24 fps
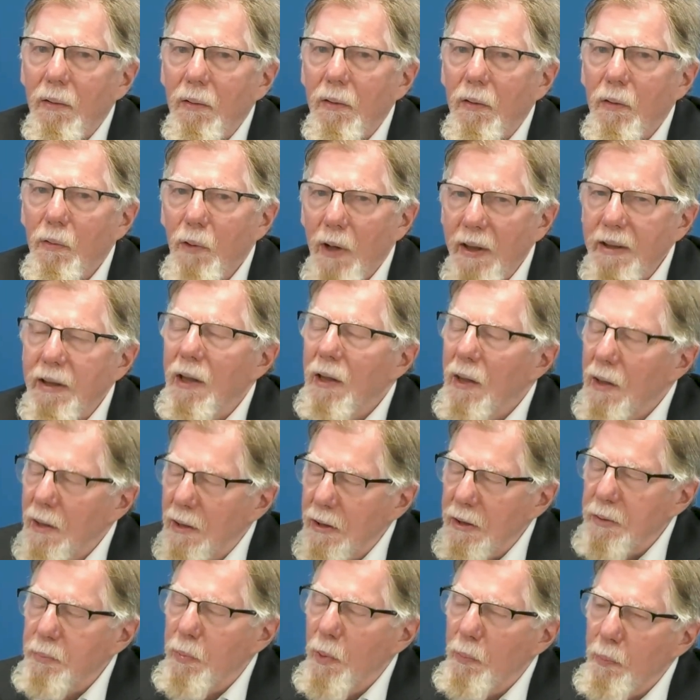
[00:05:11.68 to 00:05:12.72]
quite a
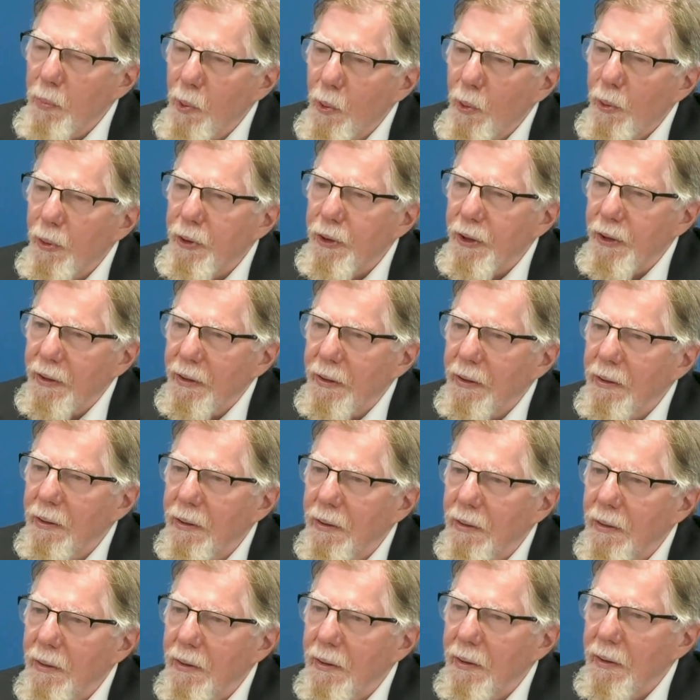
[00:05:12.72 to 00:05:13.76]
large proportion
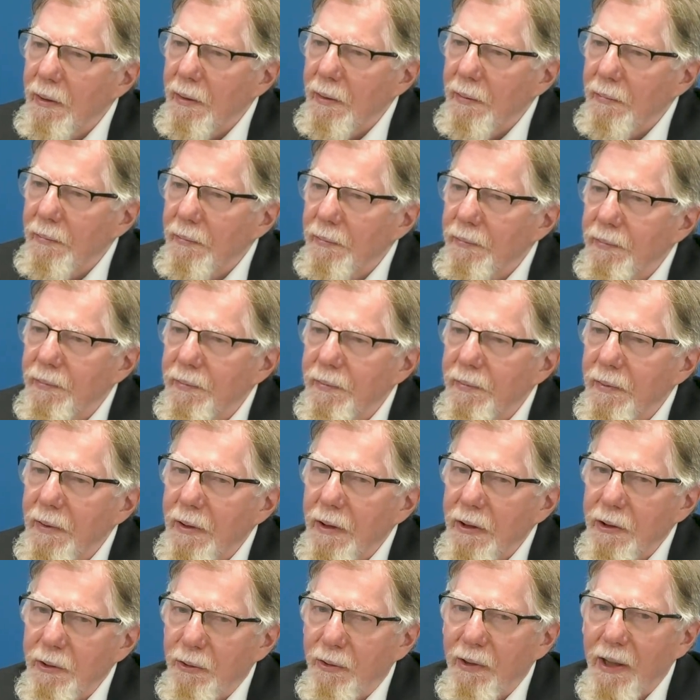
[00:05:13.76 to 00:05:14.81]
of
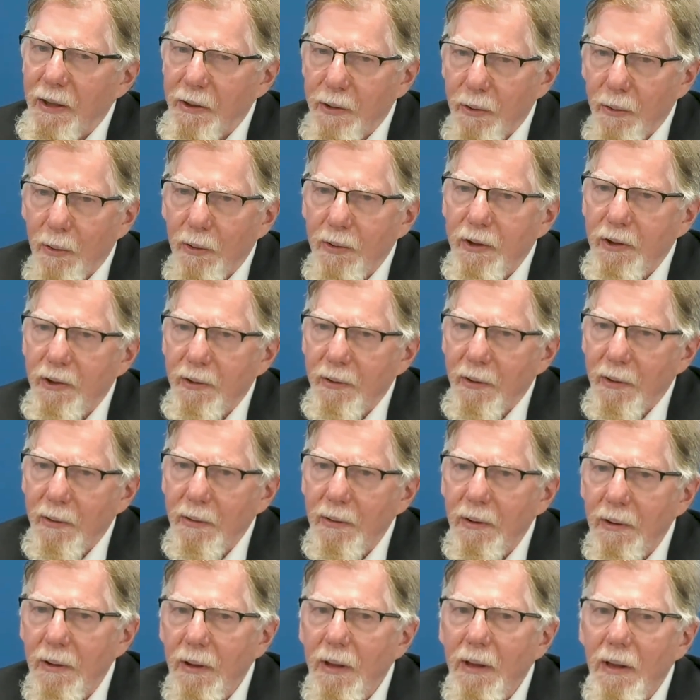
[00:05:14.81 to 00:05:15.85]
the Scratch Orchestra
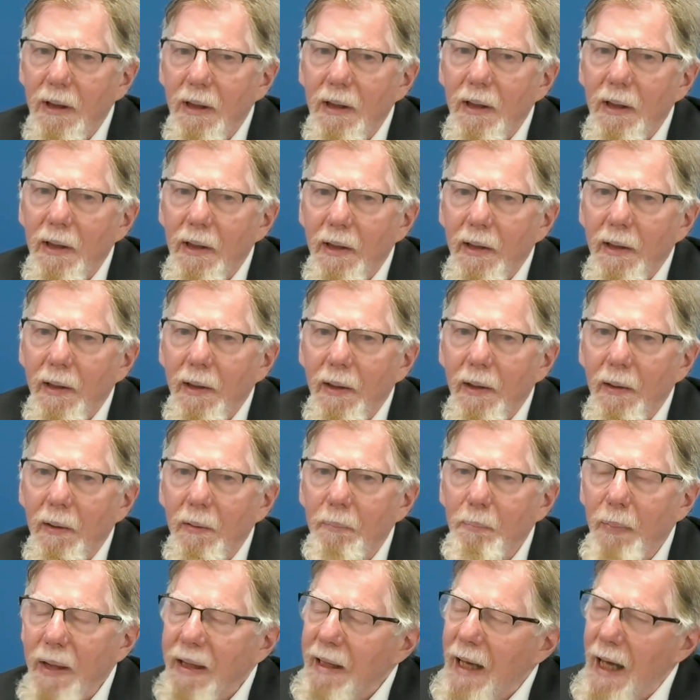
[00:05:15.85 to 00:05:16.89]

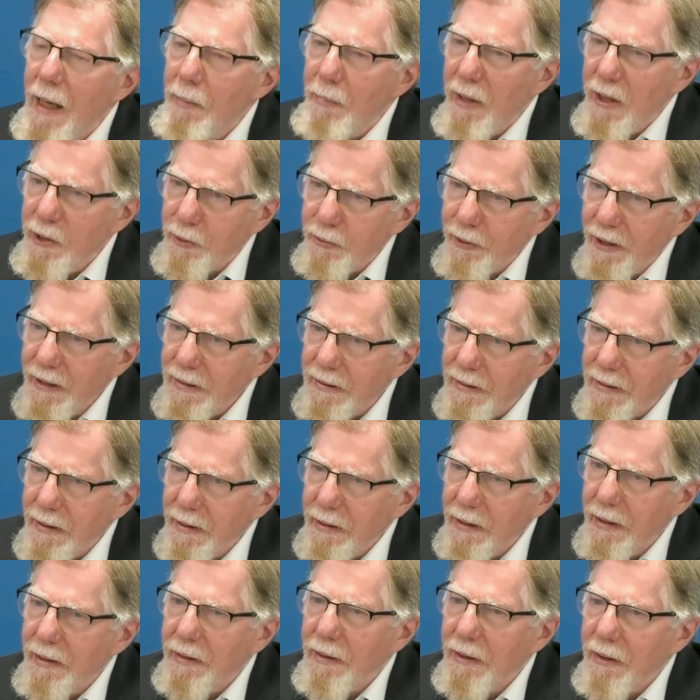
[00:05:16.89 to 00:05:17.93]
became interested
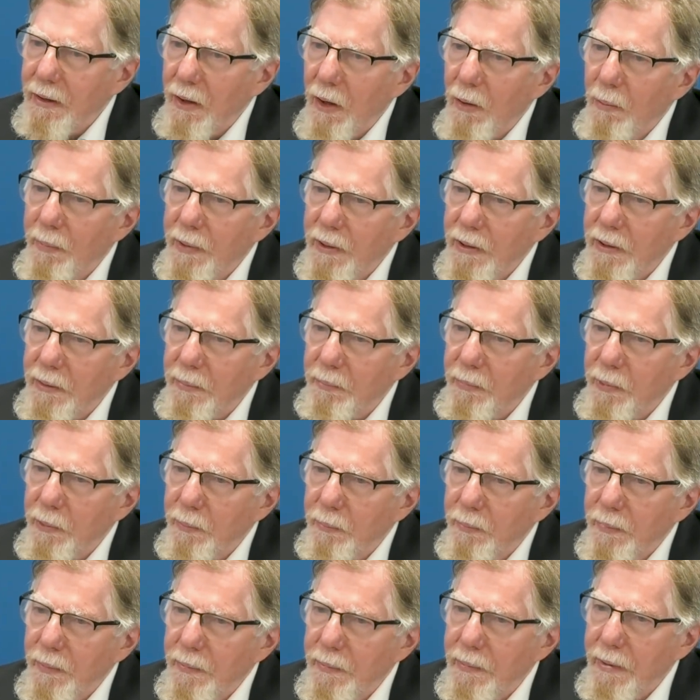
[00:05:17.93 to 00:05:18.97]
in the communist
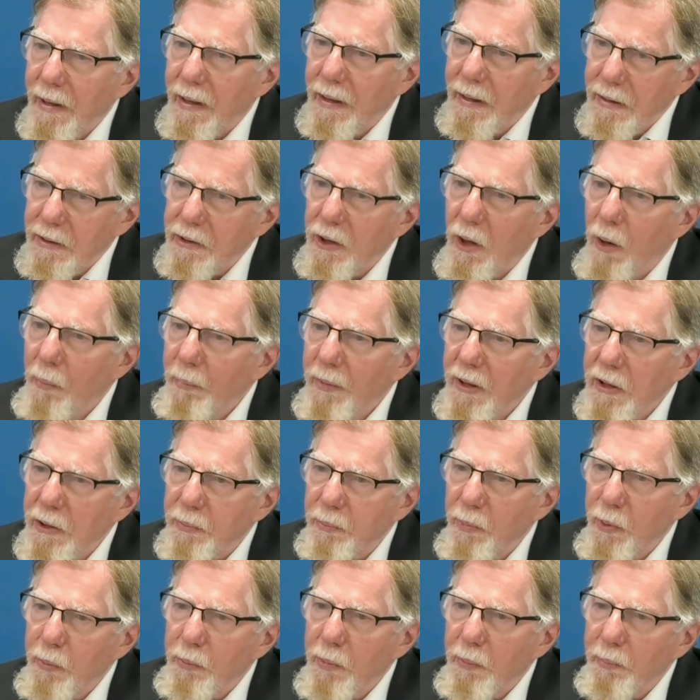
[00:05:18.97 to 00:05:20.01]
movement, English communist
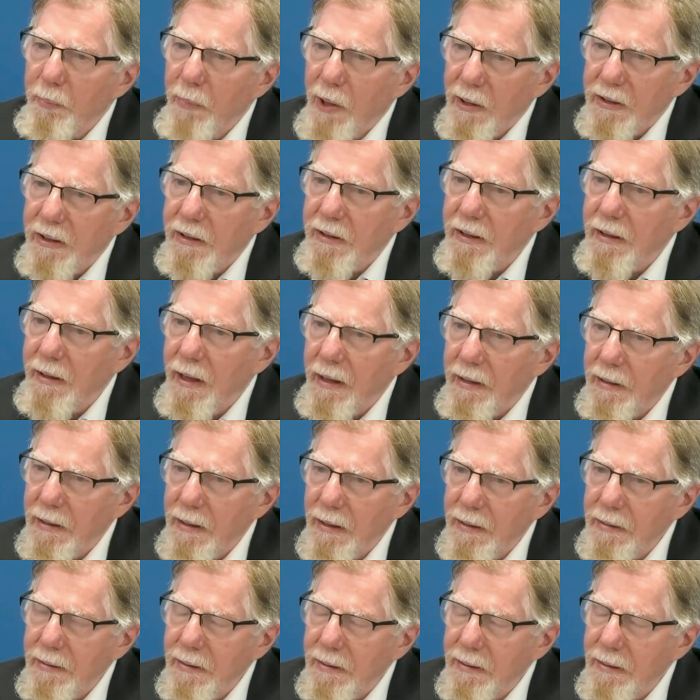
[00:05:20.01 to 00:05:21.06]
movement,
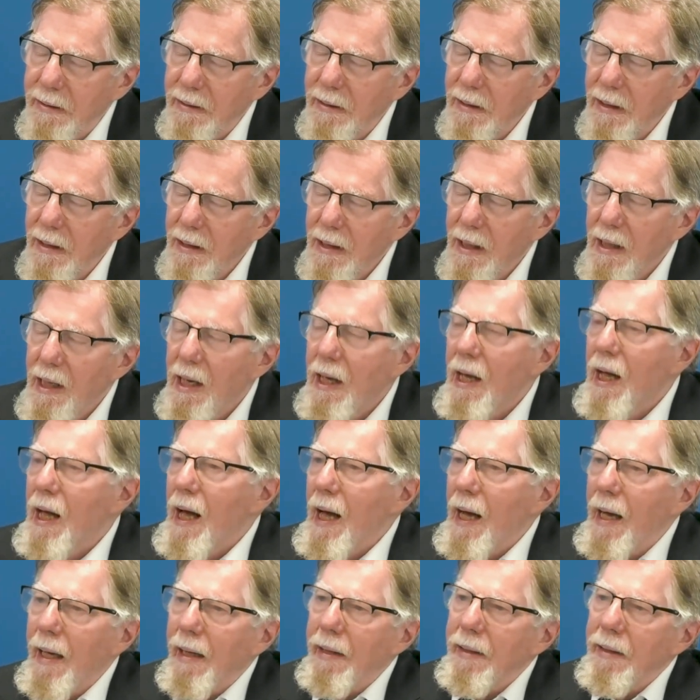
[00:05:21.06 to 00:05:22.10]
Marxist-Leninist,
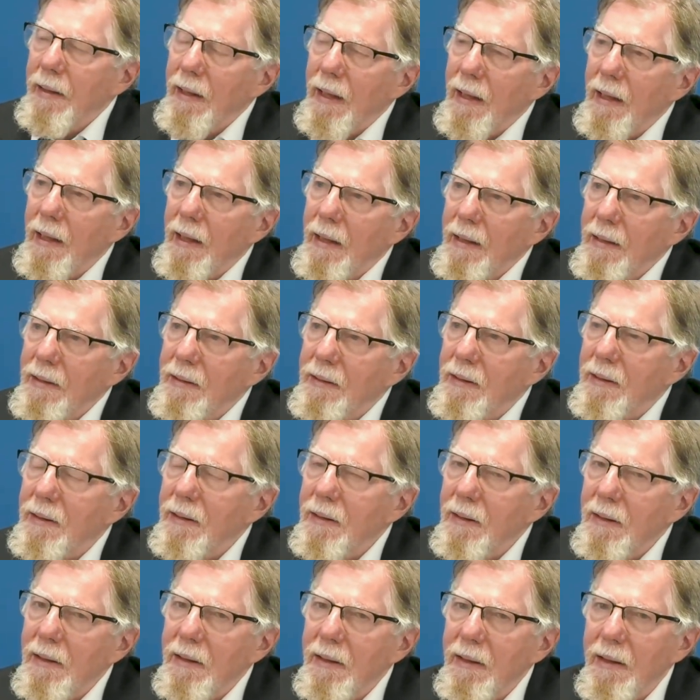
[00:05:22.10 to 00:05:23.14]
and that